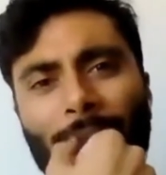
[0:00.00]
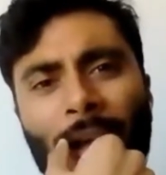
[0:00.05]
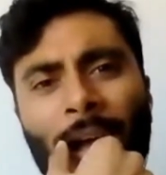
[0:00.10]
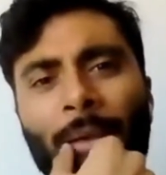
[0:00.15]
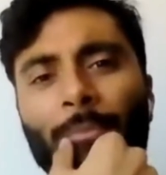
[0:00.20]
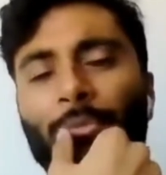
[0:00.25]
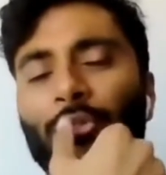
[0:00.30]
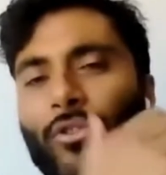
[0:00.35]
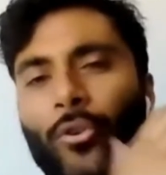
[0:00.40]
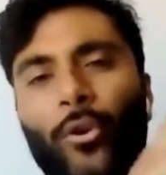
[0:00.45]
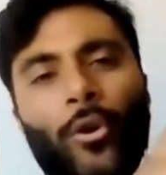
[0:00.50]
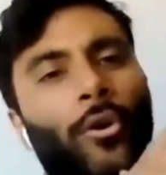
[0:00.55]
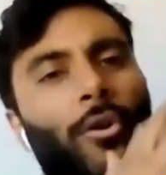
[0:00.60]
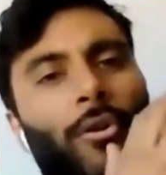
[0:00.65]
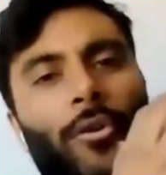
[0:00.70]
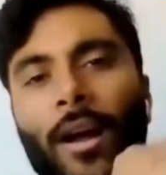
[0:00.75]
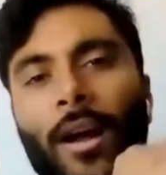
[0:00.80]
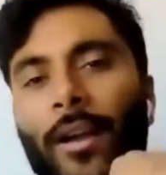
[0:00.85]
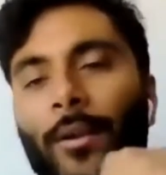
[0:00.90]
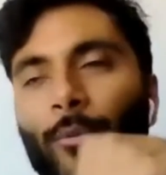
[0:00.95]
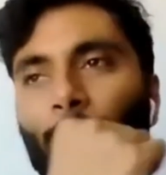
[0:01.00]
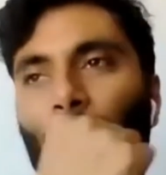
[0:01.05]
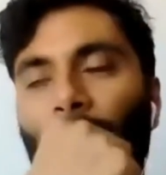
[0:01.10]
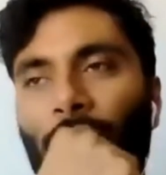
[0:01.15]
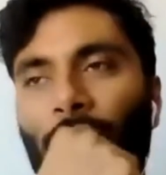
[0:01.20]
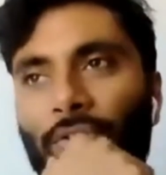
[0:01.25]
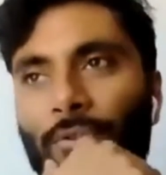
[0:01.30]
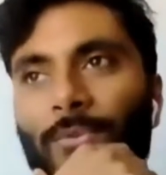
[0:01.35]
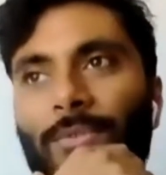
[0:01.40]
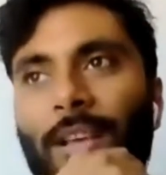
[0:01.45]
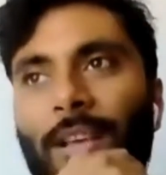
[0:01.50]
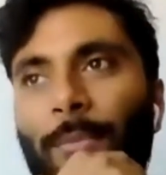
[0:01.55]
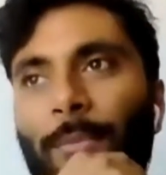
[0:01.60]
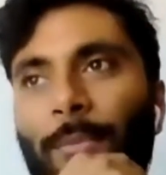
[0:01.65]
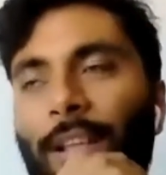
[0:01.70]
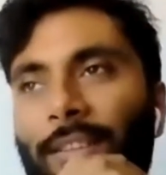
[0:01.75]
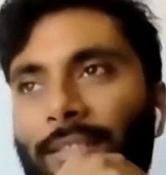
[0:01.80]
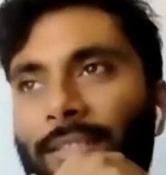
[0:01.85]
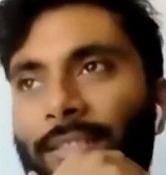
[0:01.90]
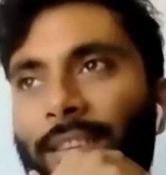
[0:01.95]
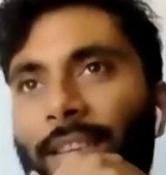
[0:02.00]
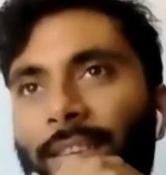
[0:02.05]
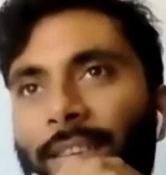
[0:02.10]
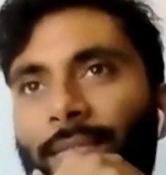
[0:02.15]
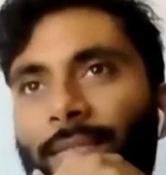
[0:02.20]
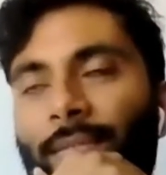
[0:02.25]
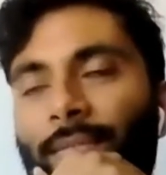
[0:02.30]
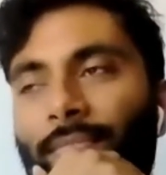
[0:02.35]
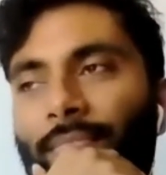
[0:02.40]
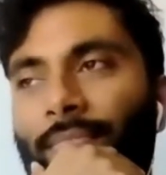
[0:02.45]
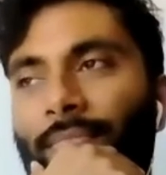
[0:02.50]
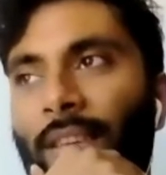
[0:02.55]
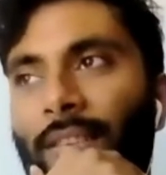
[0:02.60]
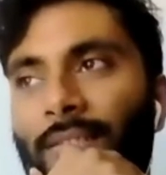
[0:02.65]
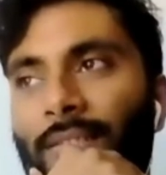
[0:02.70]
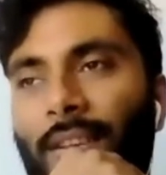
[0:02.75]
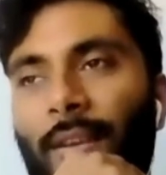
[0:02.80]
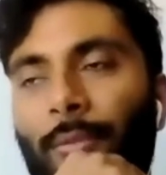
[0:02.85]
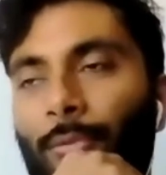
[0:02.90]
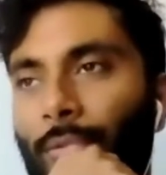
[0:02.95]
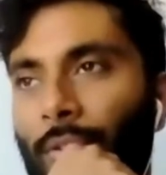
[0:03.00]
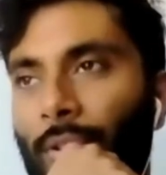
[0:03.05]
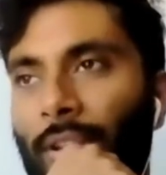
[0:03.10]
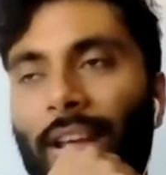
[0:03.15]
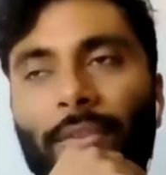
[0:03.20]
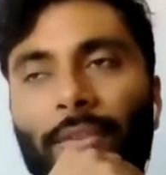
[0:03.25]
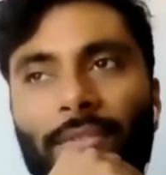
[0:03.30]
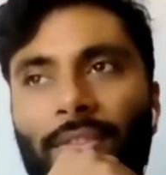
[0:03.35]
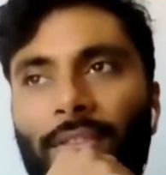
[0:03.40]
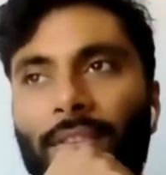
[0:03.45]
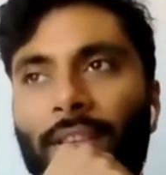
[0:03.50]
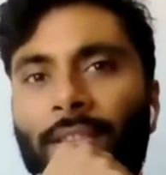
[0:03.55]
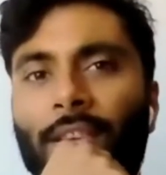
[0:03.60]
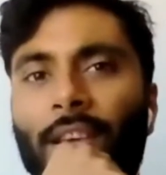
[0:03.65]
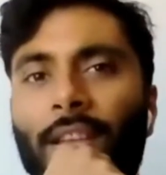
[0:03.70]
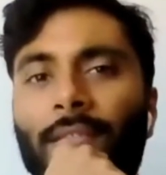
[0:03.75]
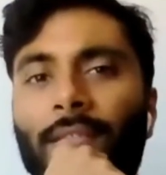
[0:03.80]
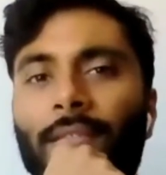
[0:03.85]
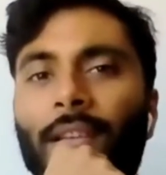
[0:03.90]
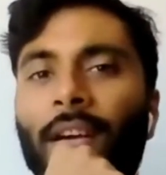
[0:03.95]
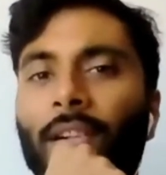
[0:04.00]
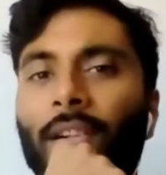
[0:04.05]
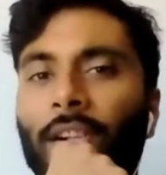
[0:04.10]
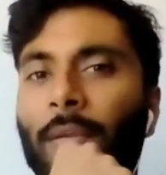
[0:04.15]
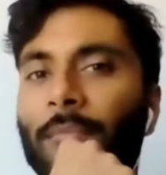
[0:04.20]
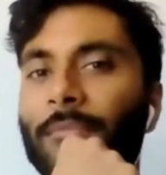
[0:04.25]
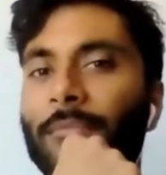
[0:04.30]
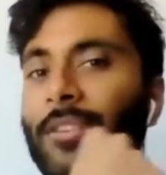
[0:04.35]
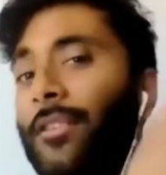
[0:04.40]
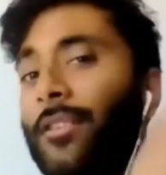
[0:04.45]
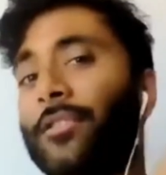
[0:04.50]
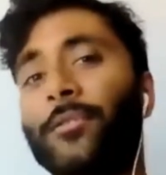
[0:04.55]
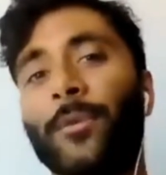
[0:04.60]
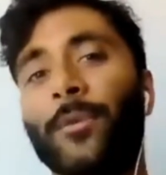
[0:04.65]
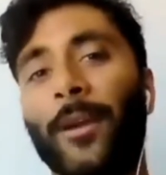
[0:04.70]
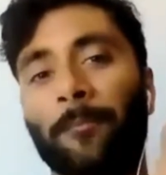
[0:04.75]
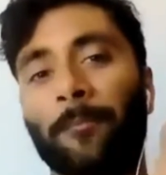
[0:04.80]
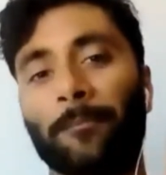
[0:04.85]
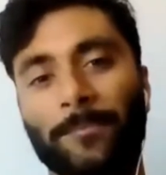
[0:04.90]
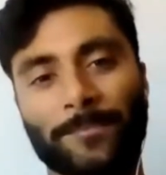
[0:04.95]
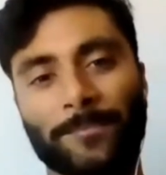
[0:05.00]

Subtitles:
I'm sure I will, as soon as I'm allowed to say things, I will announce it, and then I'll come talk to you again.